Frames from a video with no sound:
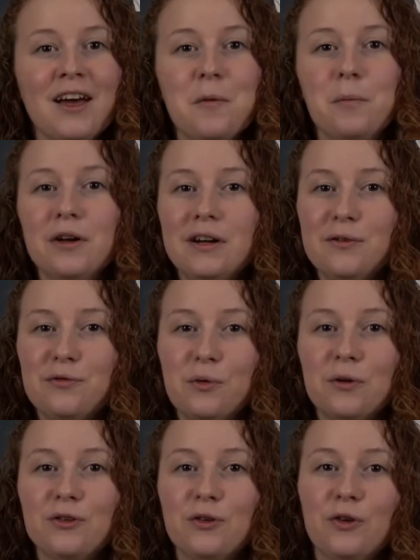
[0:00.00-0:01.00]
But if you
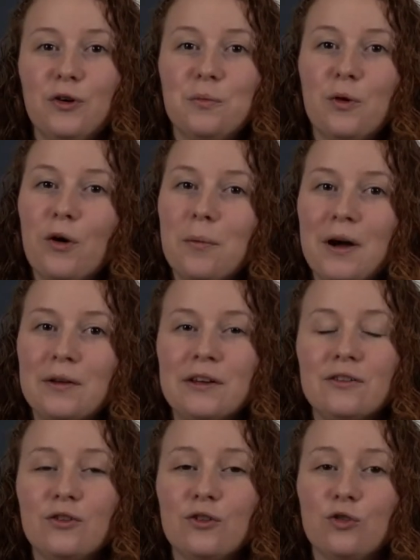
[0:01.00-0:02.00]
want to learn more about
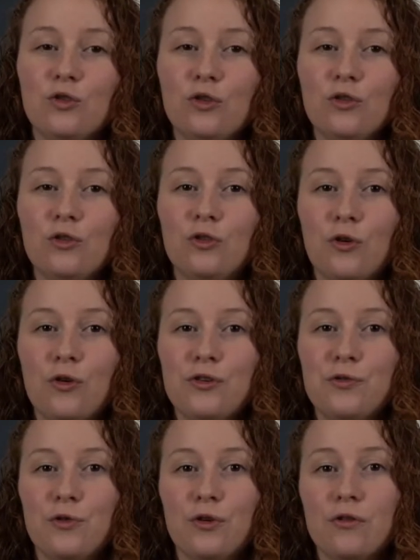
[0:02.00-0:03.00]
this, just
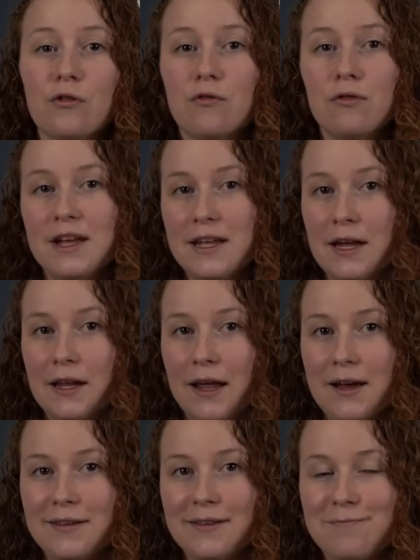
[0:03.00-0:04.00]
search for raking
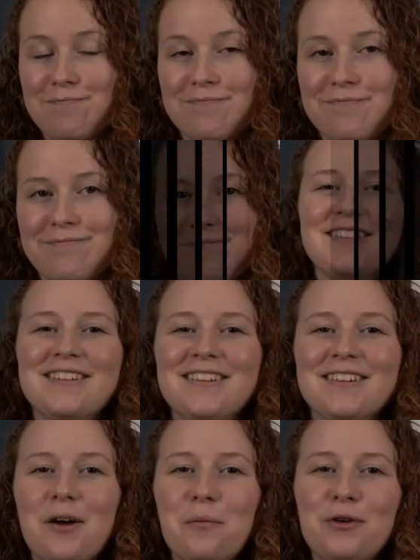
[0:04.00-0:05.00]
light.
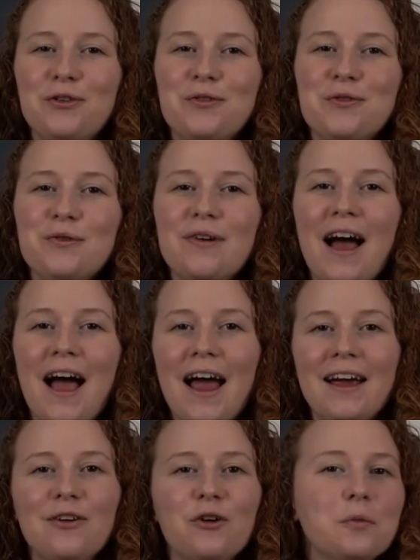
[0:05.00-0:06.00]
Number two,
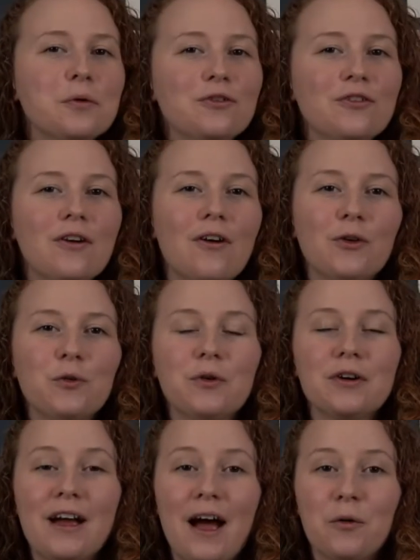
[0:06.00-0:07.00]
hang or put your
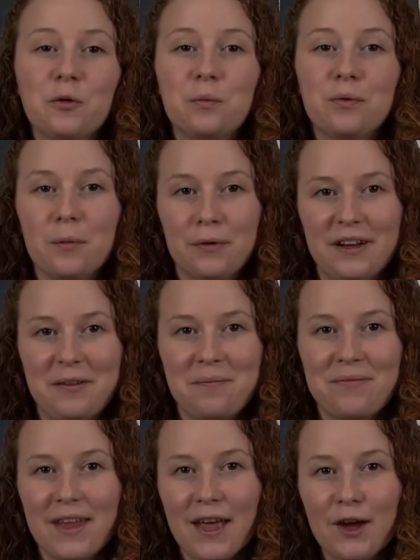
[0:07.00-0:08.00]
artwork out properly.
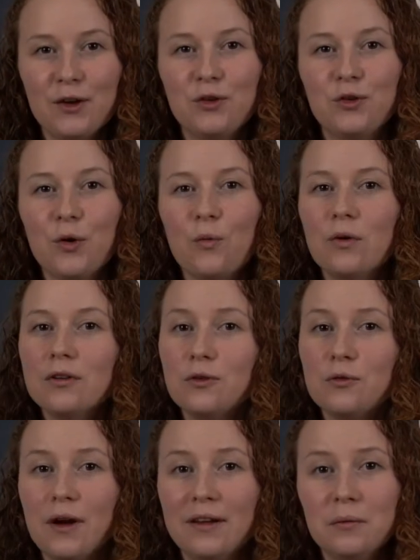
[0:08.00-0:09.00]
You don't want
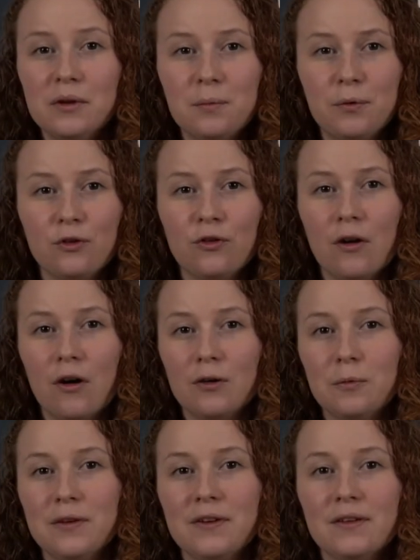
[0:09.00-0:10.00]
to randomly put your
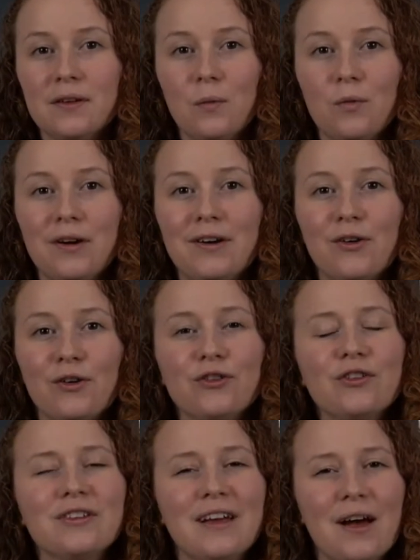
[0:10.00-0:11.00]
art piece somewhere or
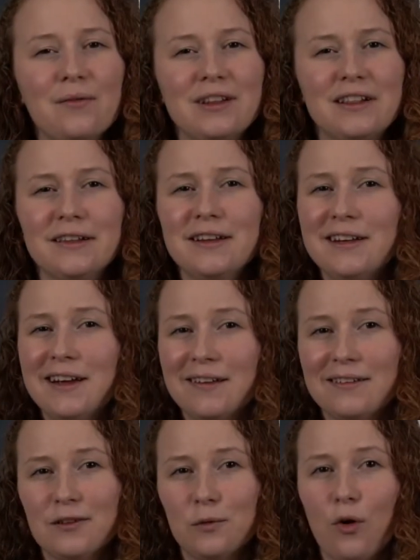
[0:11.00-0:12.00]
just have it lean
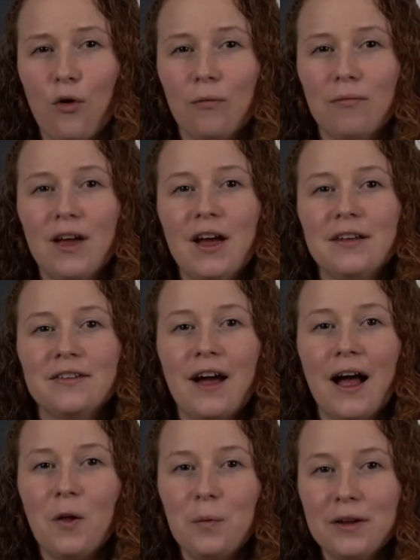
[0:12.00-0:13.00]
against the wall. To
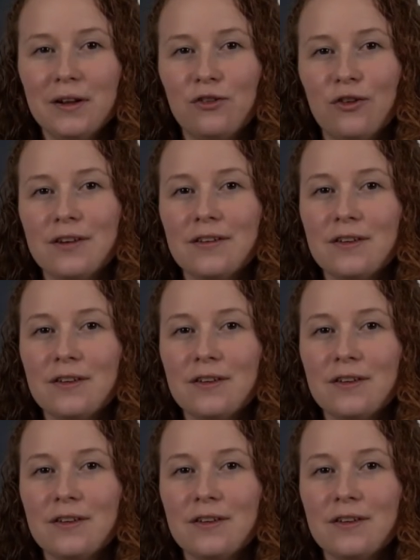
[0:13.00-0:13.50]
help illustrate the